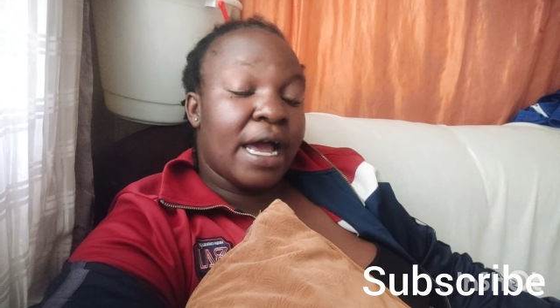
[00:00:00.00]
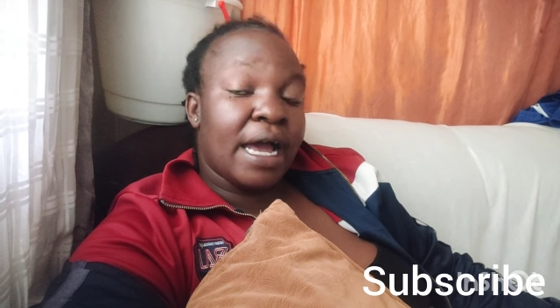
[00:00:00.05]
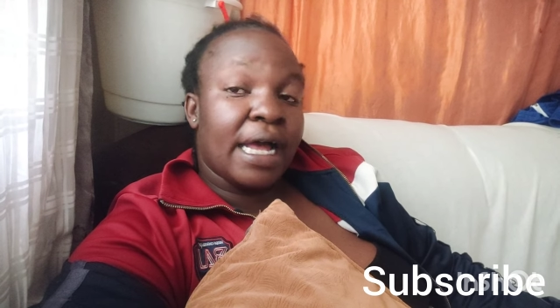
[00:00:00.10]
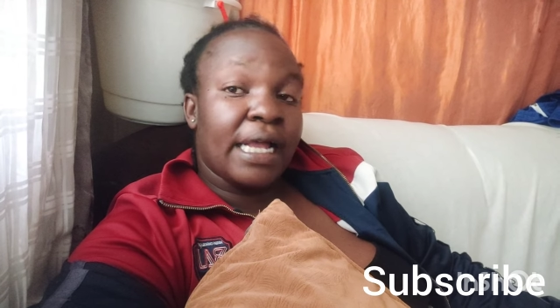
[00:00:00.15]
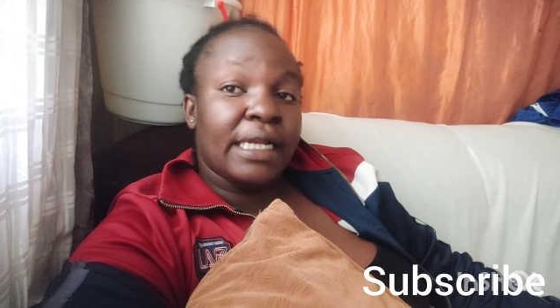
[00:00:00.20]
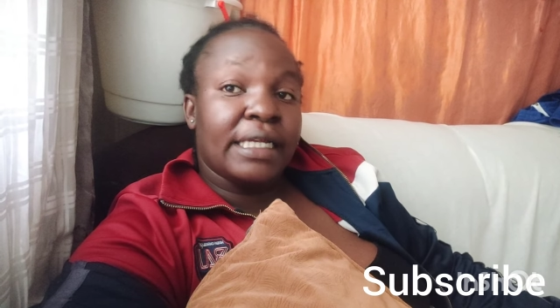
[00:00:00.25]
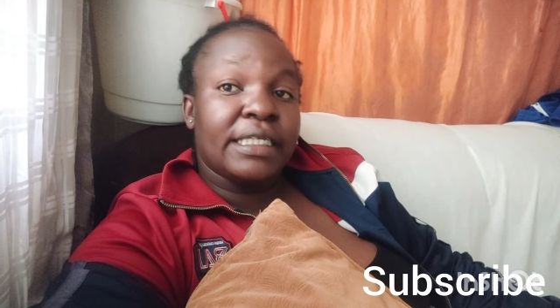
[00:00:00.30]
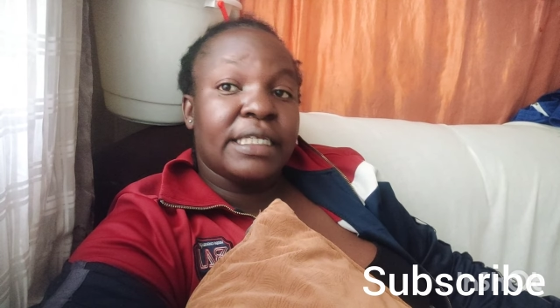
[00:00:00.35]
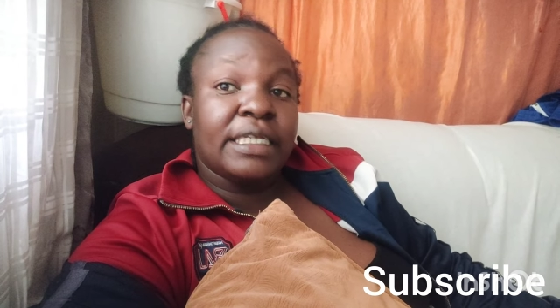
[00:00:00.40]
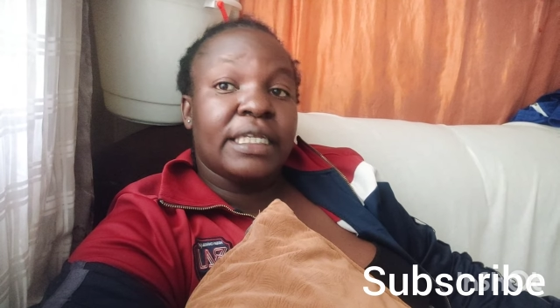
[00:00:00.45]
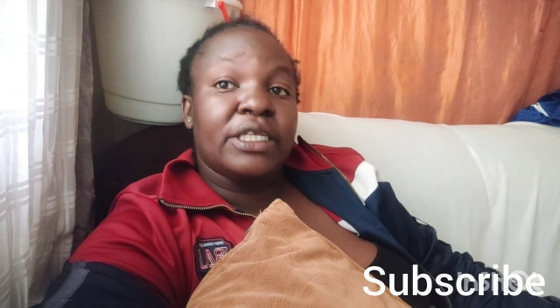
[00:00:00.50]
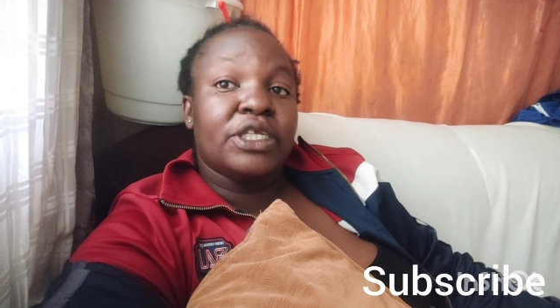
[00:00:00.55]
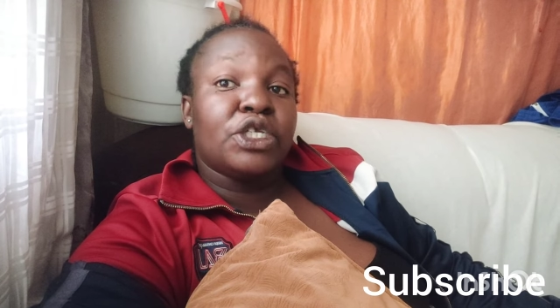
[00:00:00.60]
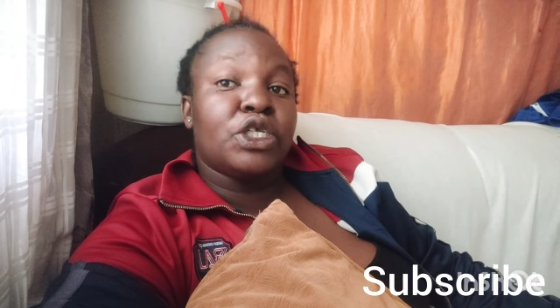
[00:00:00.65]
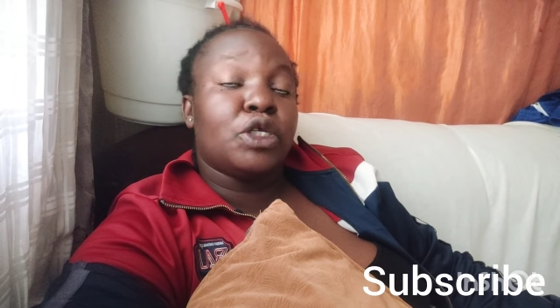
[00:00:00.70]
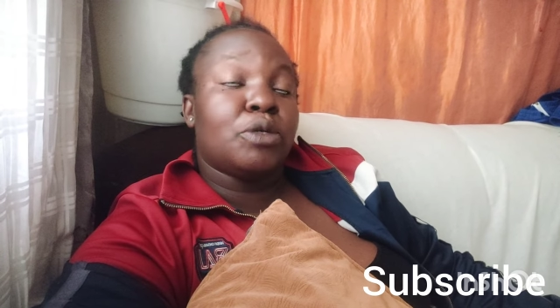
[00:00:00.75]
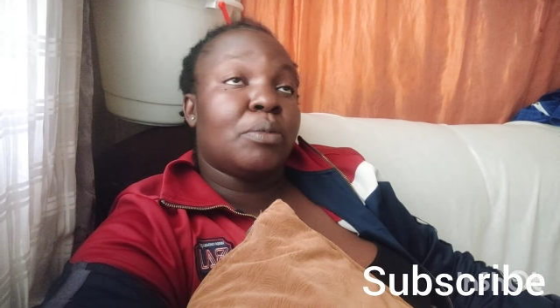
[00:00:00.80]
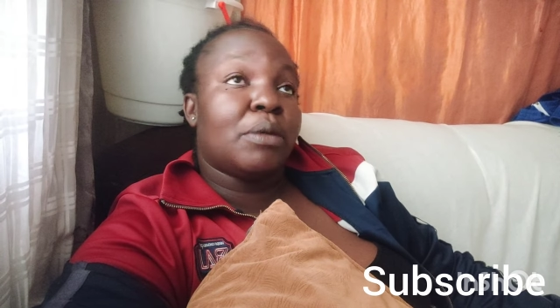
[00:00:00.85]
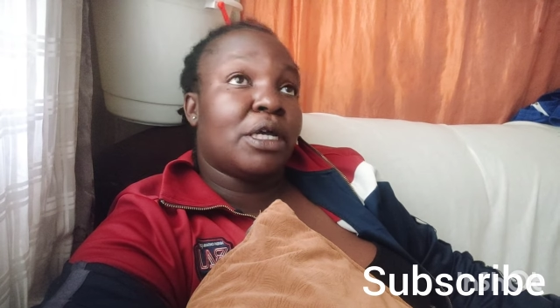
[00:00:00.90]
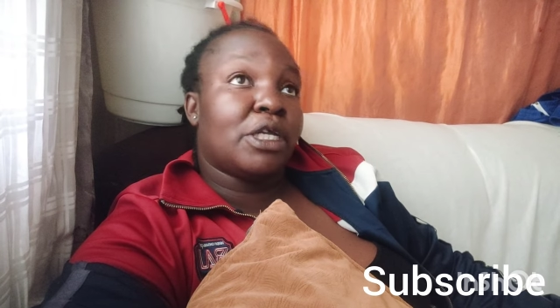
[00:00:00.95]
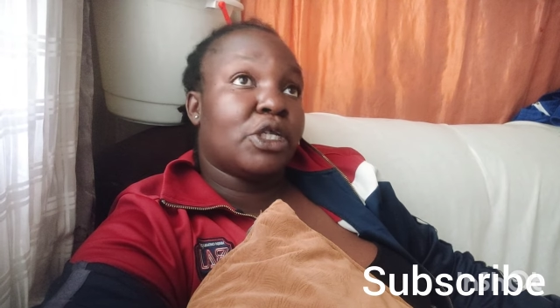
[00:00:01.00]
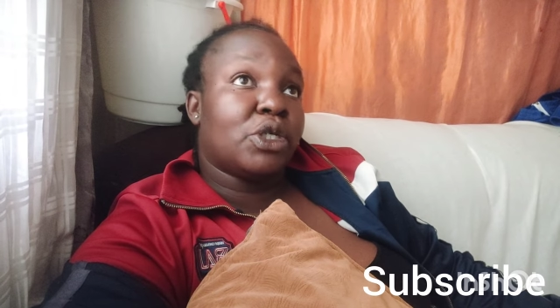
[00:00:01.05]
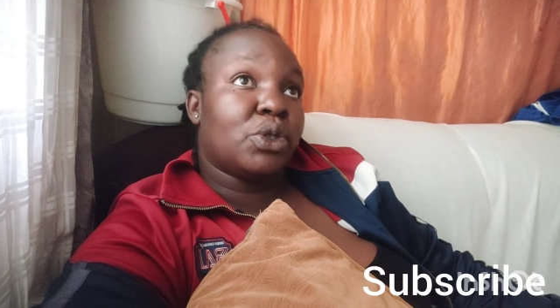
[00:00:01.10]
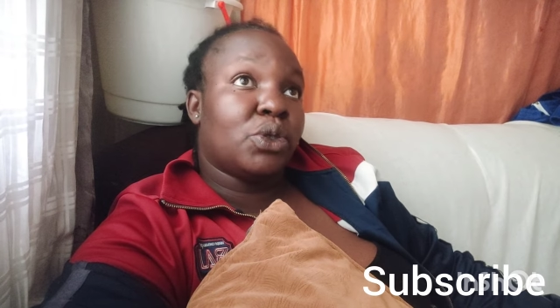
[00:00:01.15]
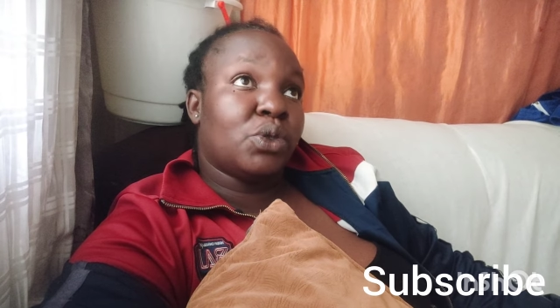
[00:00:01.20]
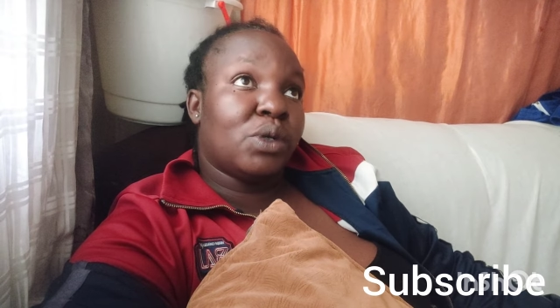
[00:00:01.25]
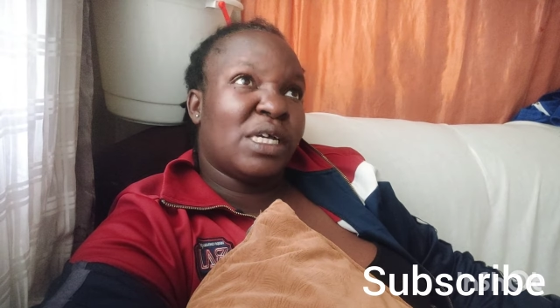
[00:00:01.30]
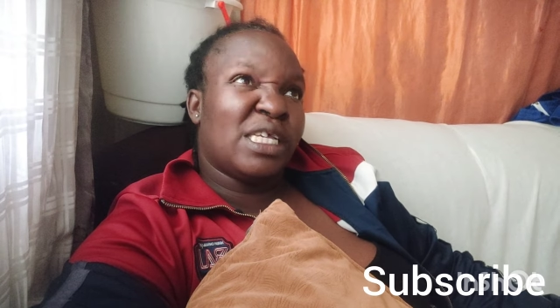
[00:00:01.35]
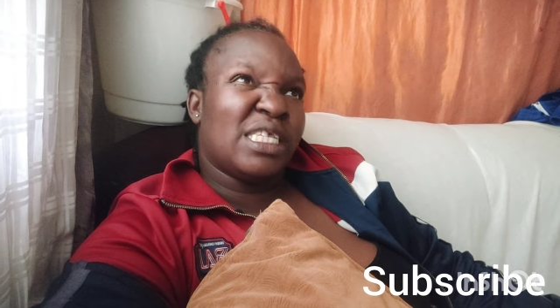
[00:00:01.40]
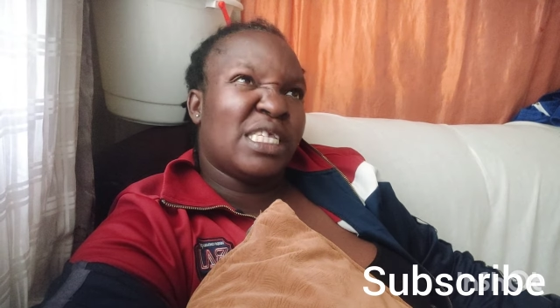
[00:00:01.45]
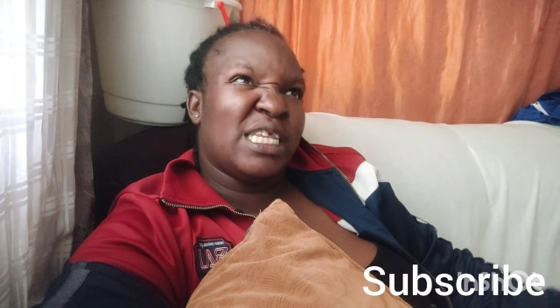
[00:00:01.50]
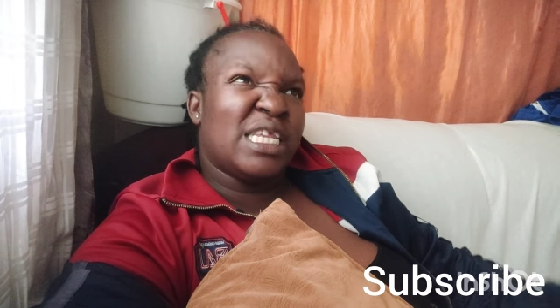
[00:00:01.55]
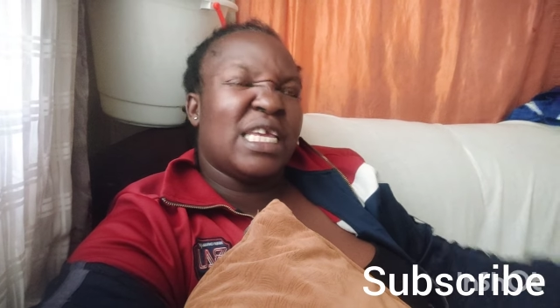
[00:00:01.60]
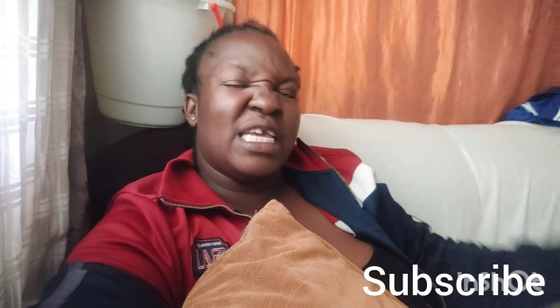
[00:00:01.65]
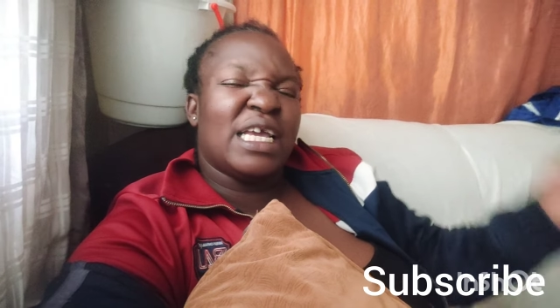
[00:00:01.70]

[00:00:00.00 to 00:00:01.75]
until she matures,